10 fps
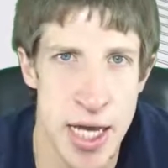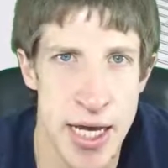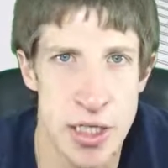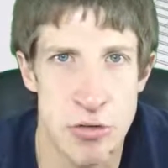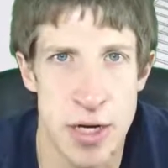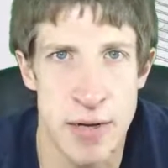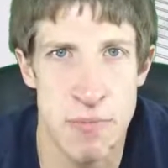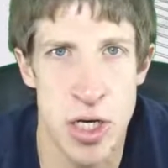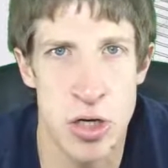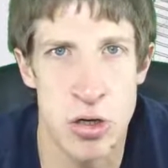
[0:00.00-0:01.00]
x-ray
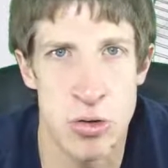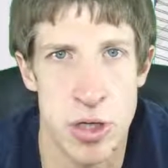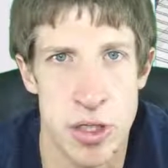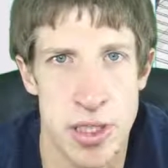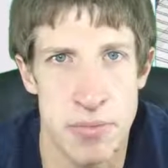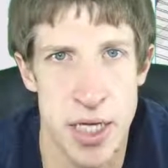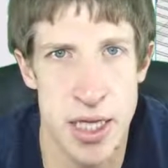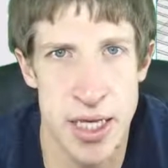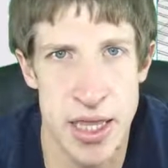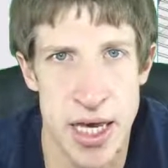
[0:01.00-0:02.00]
mode or something
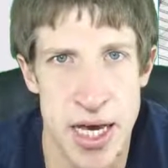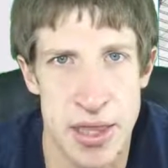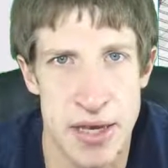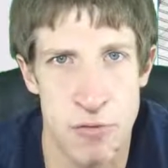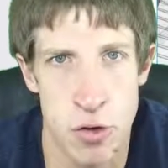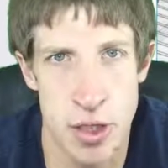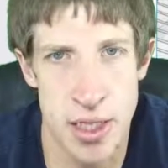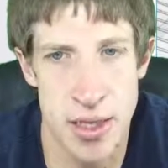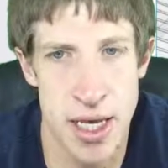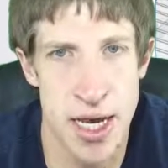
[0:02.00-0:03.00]
like that they've worked
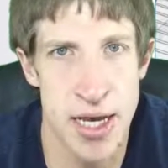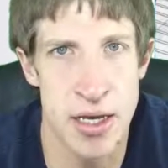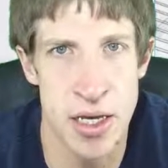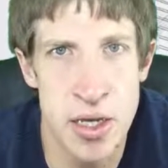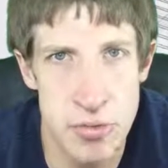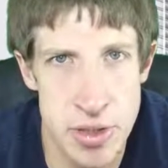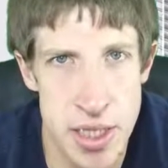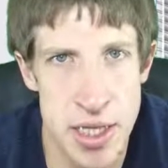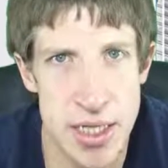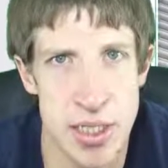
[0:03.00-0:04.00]
on that which
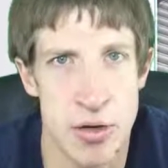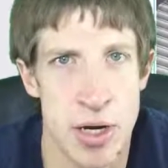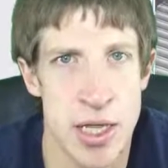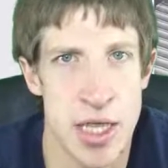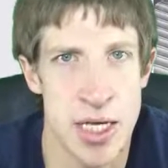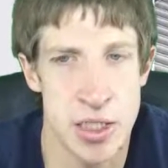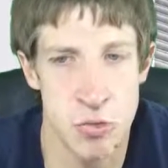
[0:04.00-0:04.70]
I think is a great thing as